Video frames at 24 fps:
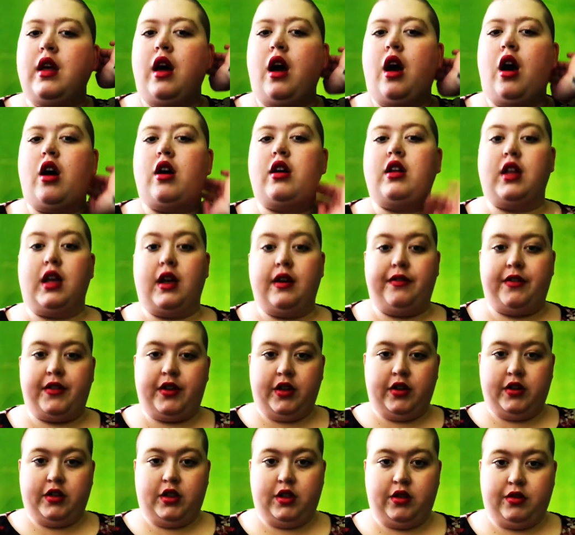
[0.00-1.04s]
Our life
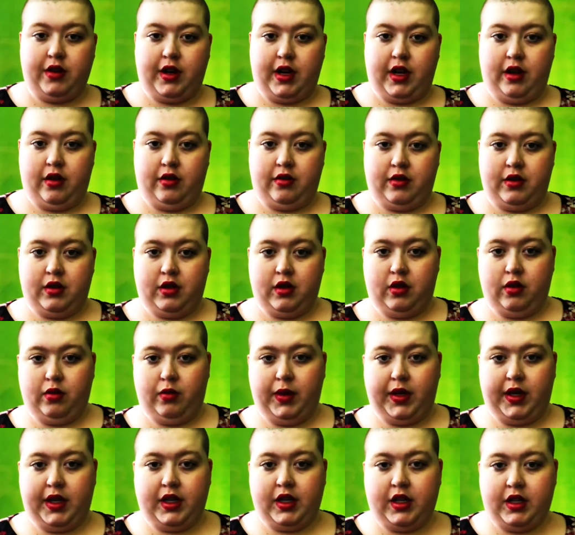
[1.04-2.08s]
turns around. We
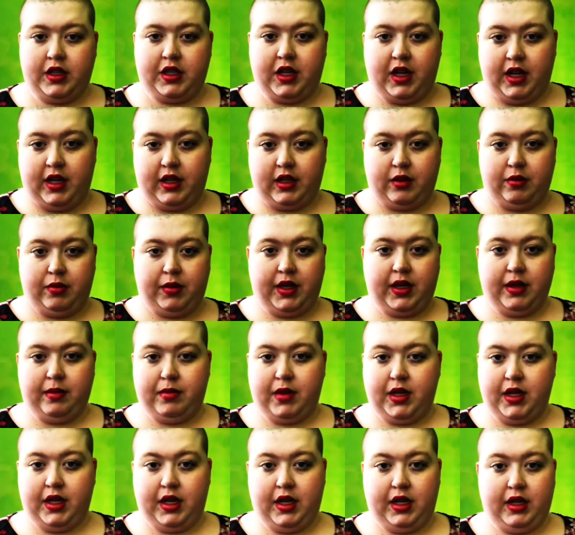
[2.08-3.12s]
get a check, we get
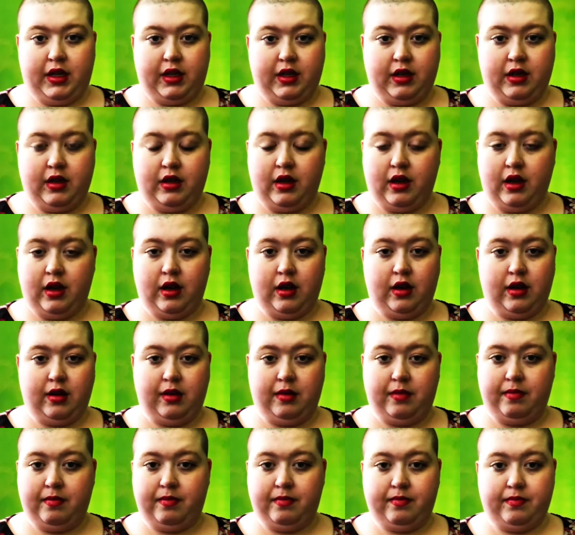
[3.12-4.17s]
money
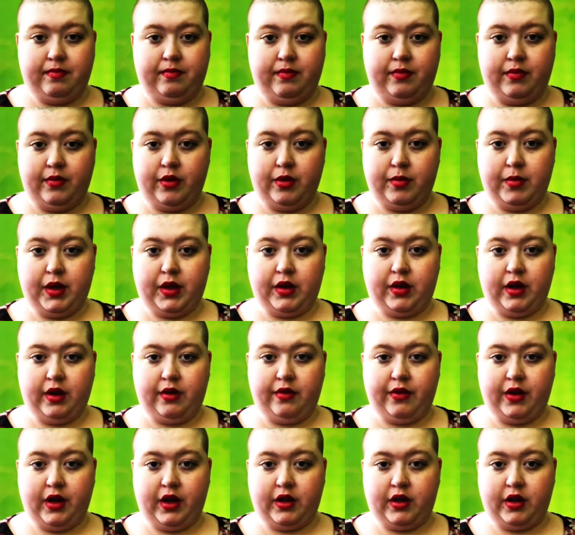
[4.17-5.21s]
from my
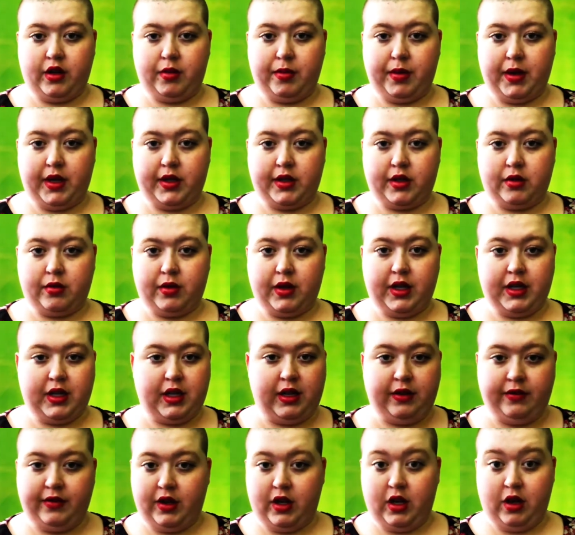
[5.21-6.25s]
grandfather who passed away. I
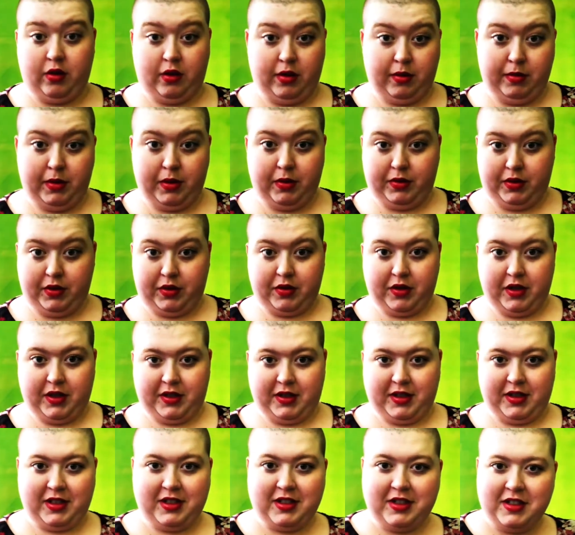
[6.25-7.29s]
didn't even know him, it was
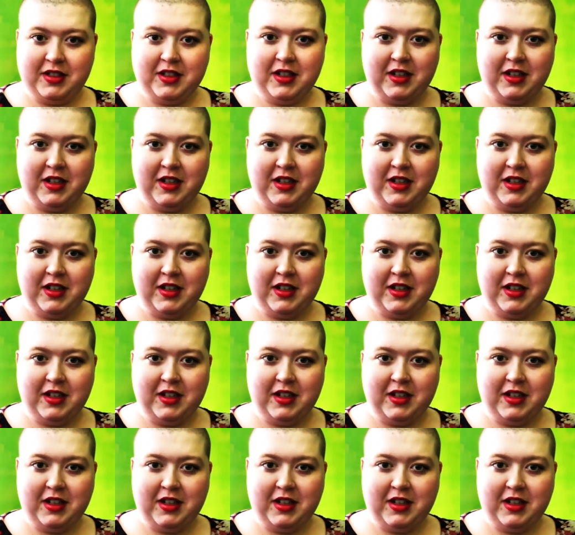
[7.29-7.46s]
crazy.